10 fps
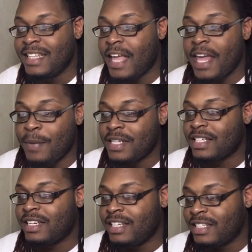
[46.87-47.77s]
The
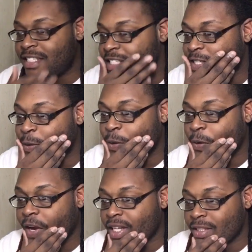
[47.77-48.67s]
animation in this is so
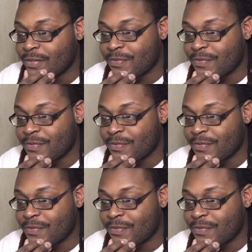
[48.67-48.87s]
great.